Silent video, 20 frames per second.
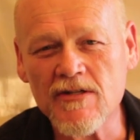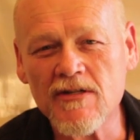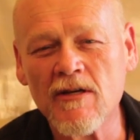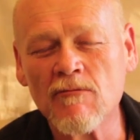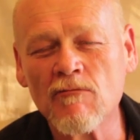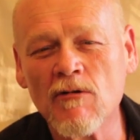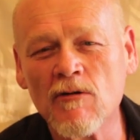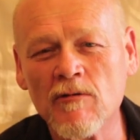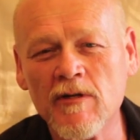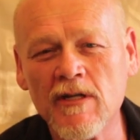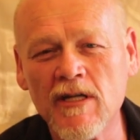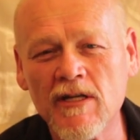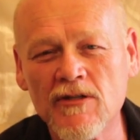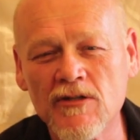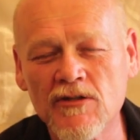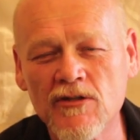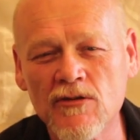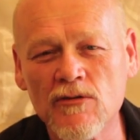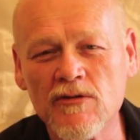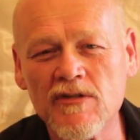And what we need
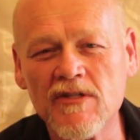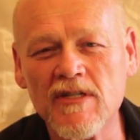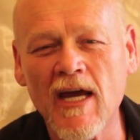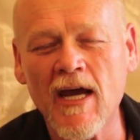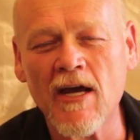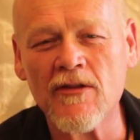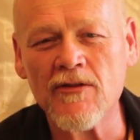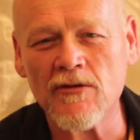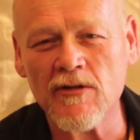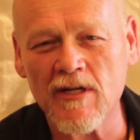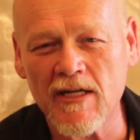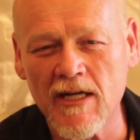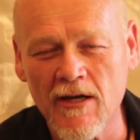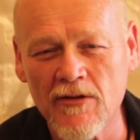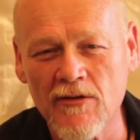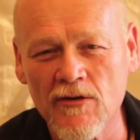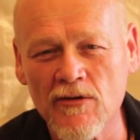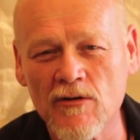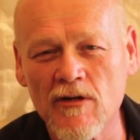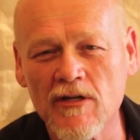to do is gather
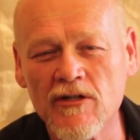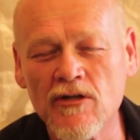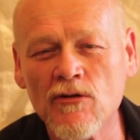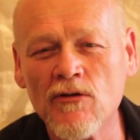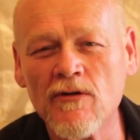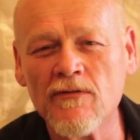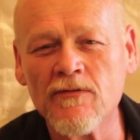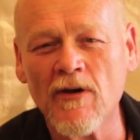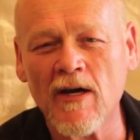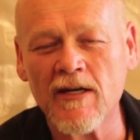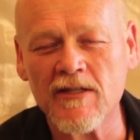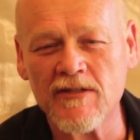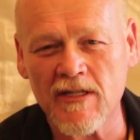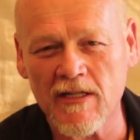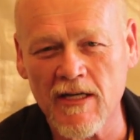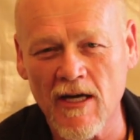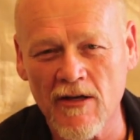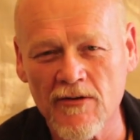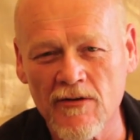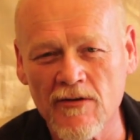together and unify
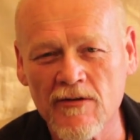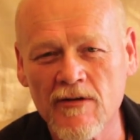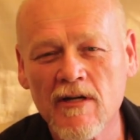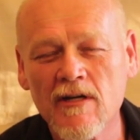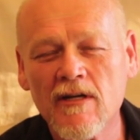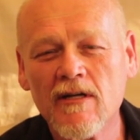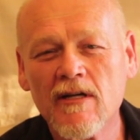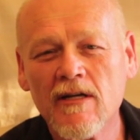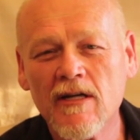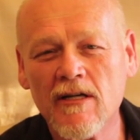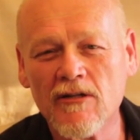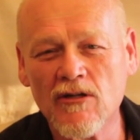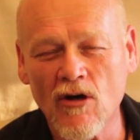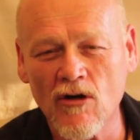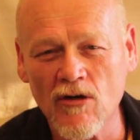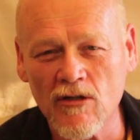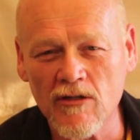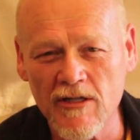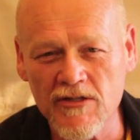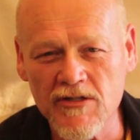together in
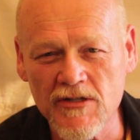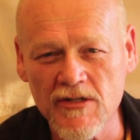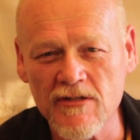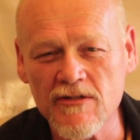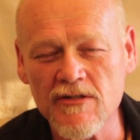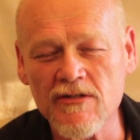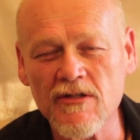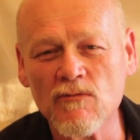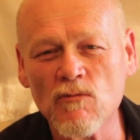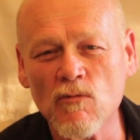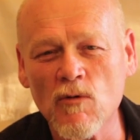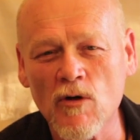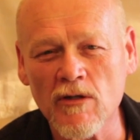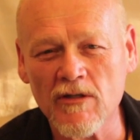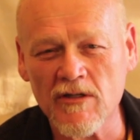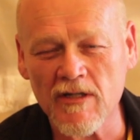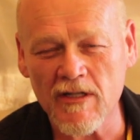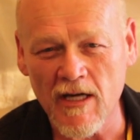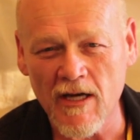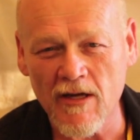coalitions and
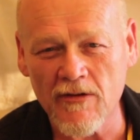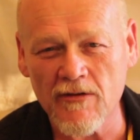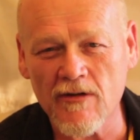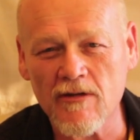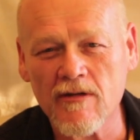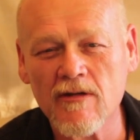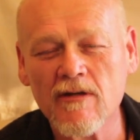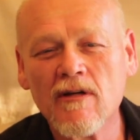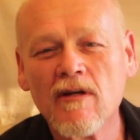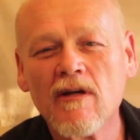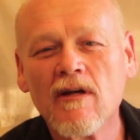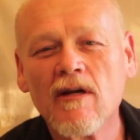work together.